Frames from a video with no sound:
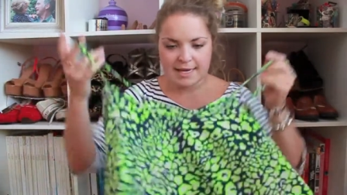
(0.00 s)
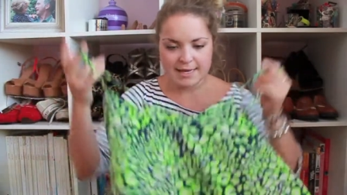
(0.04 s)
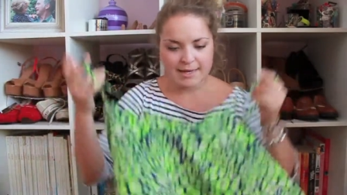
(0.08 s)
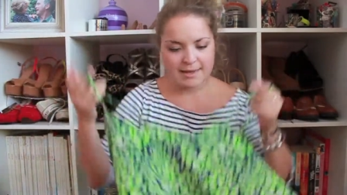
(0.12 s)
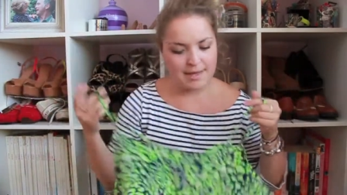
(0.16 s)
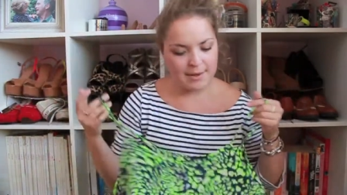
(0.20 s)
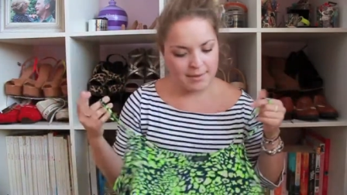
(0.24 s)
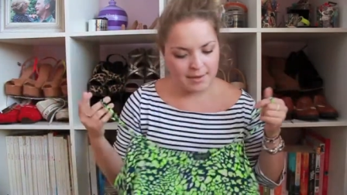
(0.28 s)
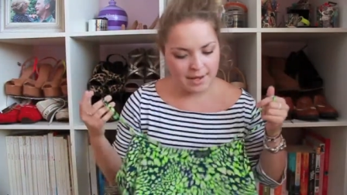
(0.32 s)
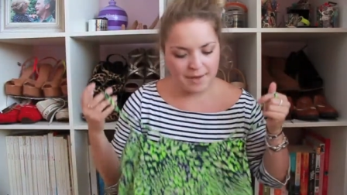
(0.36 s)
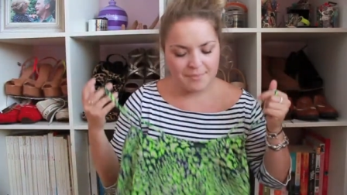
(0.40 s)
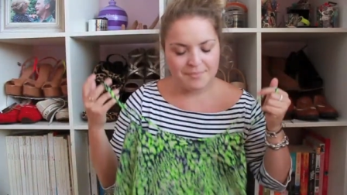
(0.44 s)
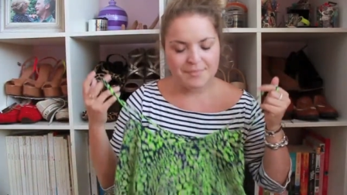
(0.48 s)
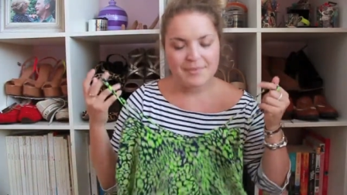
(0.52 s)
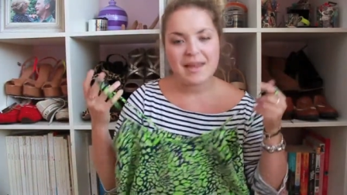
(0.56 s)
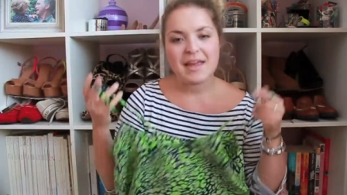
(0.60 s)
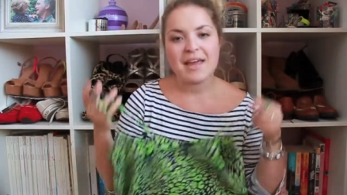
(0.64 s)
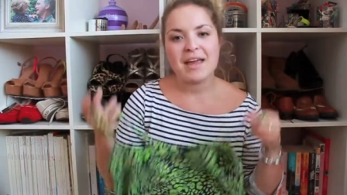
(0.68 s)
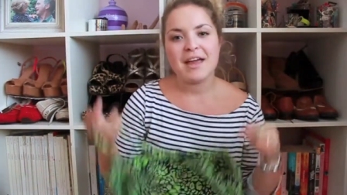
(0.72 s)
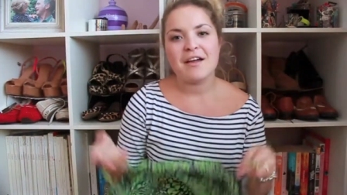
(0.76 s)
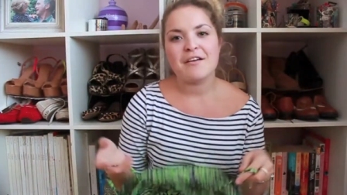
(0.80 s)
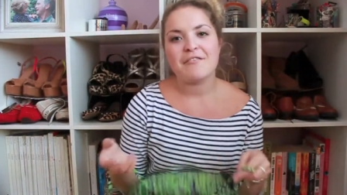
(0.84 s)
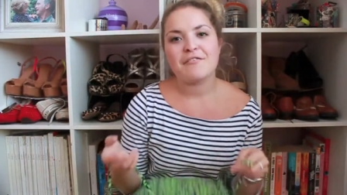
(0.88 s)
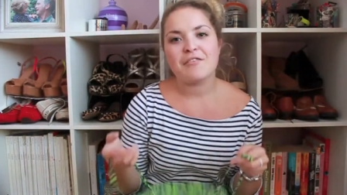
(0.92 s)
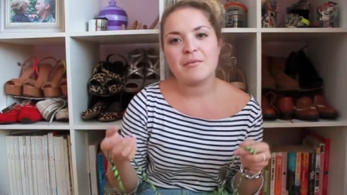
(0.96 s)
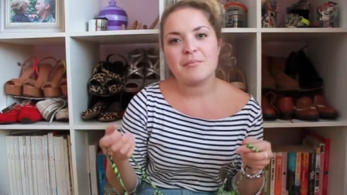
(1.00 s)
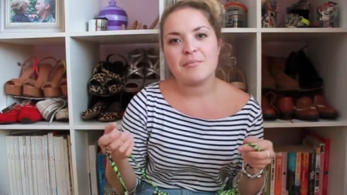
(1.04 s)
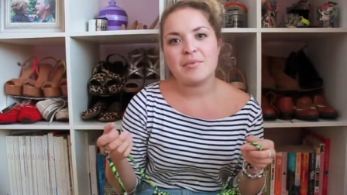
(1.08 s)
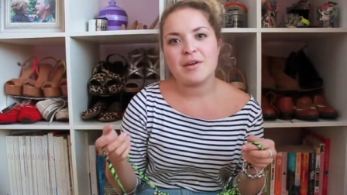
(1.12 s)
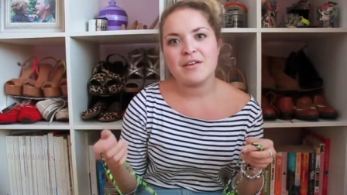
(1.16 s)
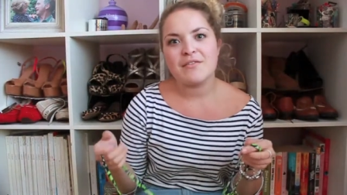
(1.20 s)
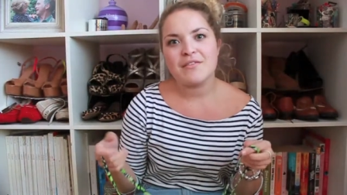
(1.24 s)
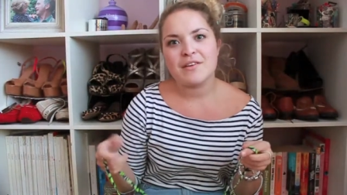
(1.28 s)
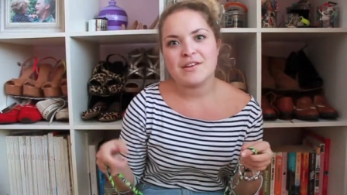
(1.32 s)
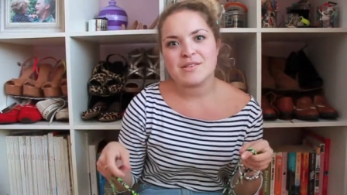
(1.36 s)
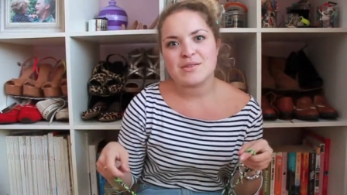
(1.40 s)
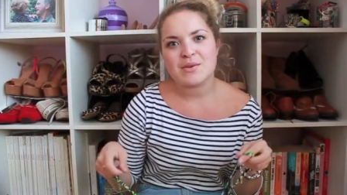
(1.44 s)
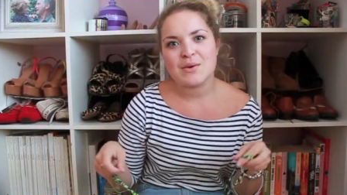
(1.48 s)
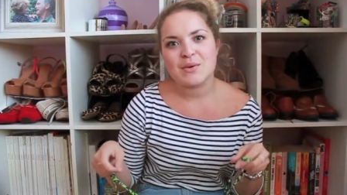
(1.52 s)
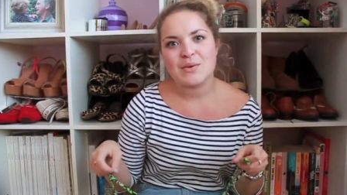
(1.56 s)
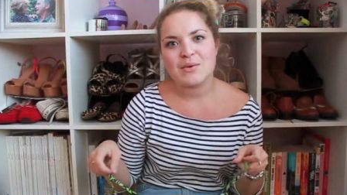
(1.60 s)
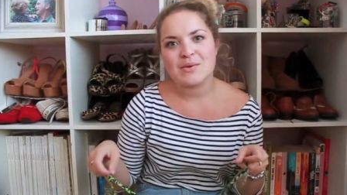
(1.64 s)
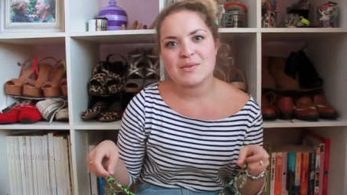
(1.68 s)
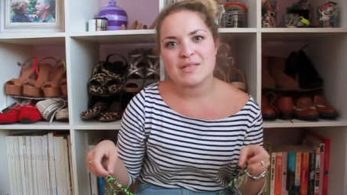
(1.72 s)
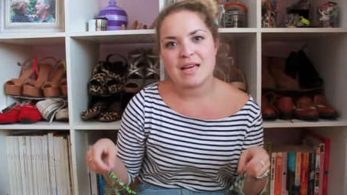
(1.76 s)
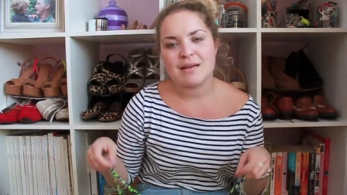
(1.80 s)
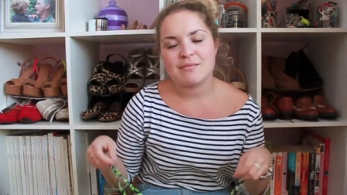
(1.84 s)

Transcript: There we go. From previous hauls,